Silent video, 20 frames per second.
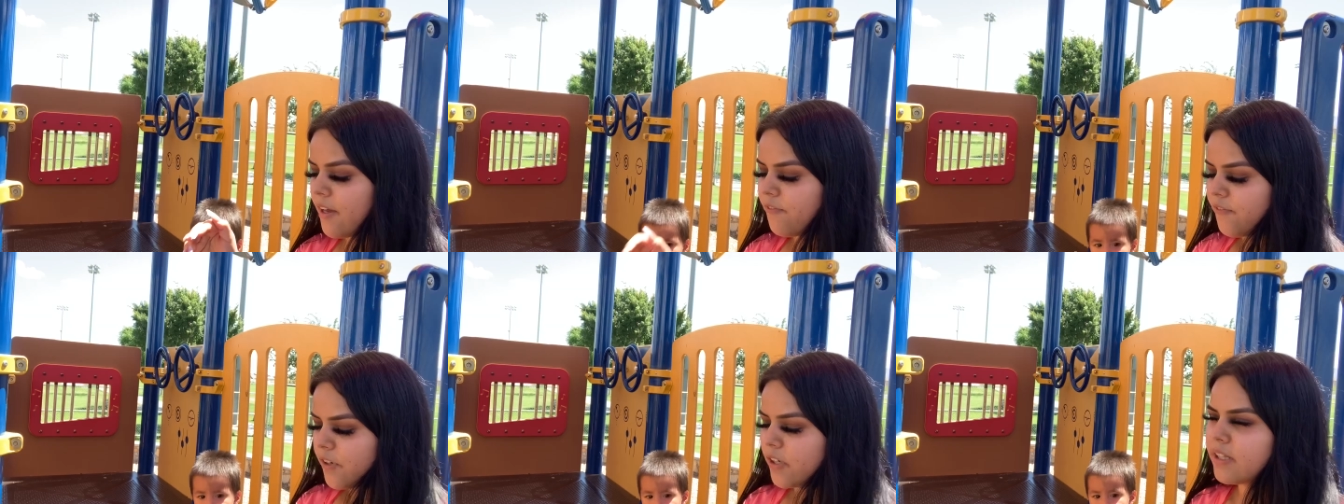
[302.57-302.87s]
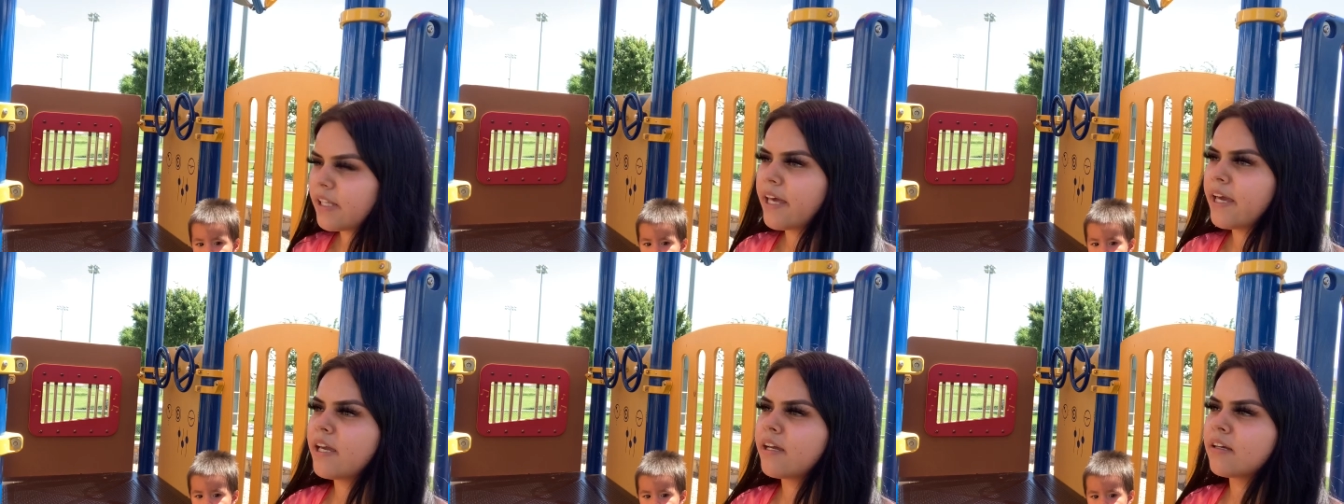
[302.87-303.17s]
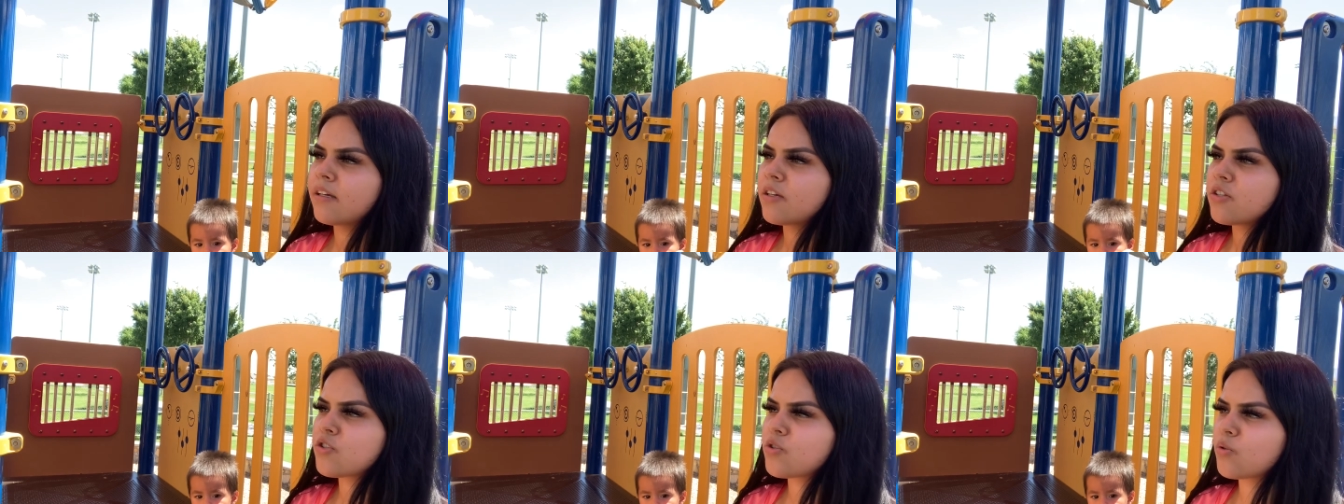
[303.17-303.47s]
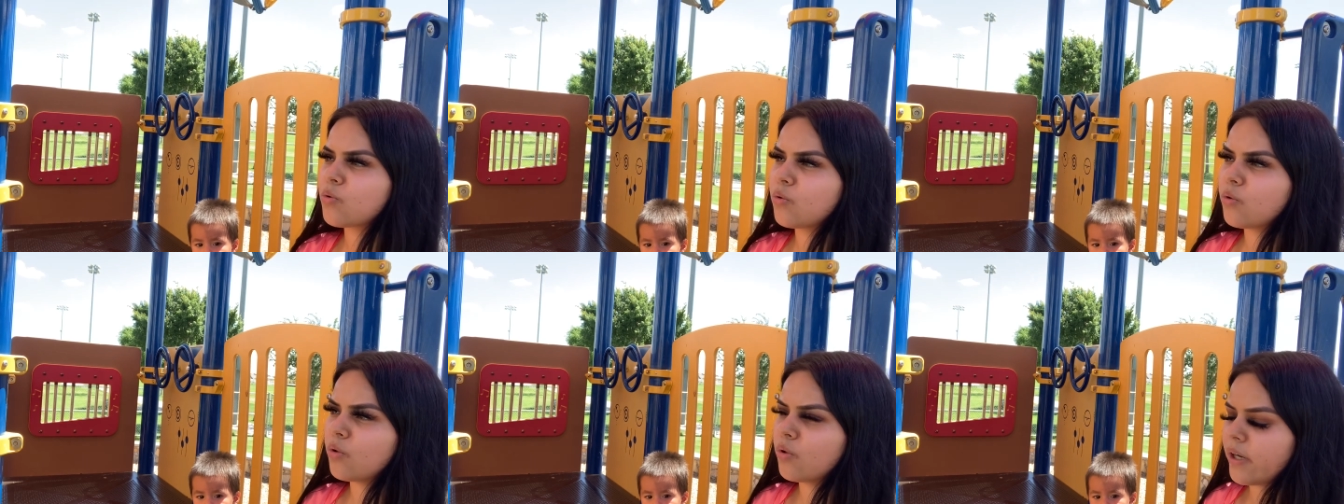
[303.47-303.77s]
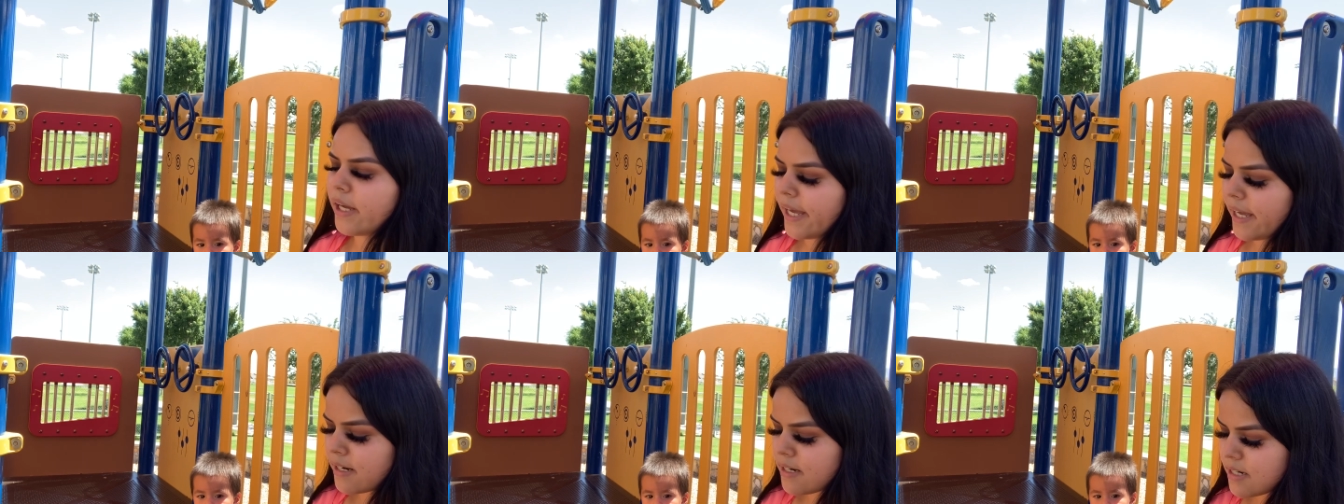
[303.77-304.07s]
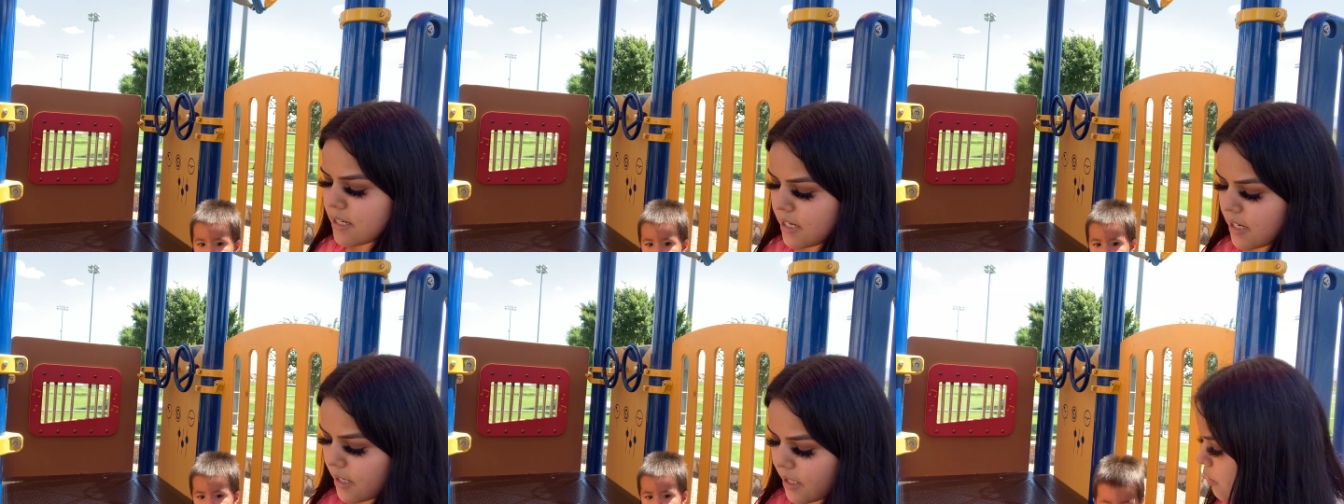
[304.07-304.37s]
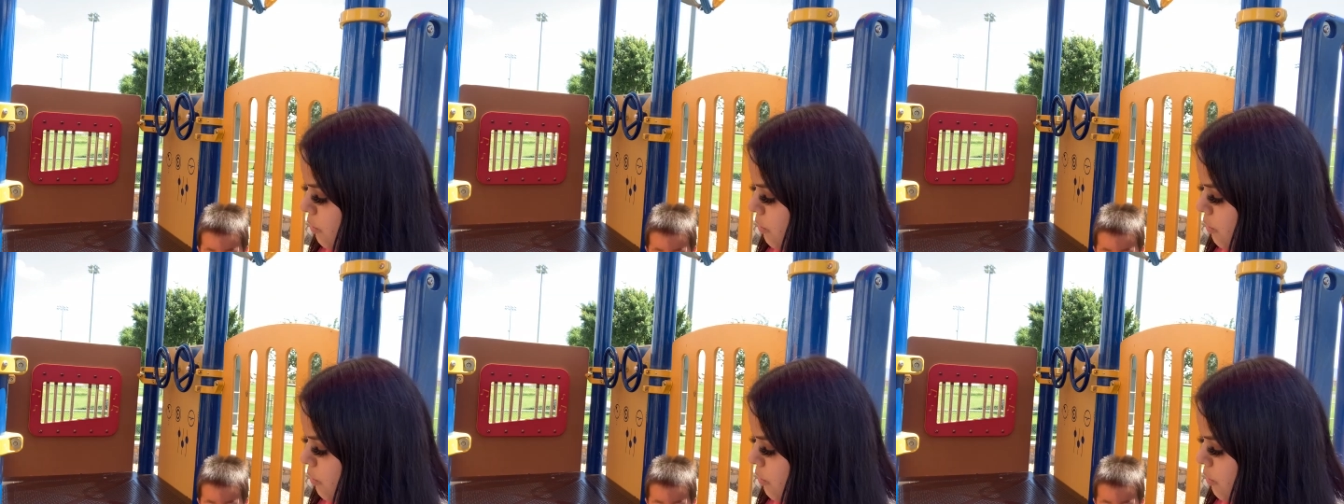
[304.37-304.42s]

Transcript: feel like school ending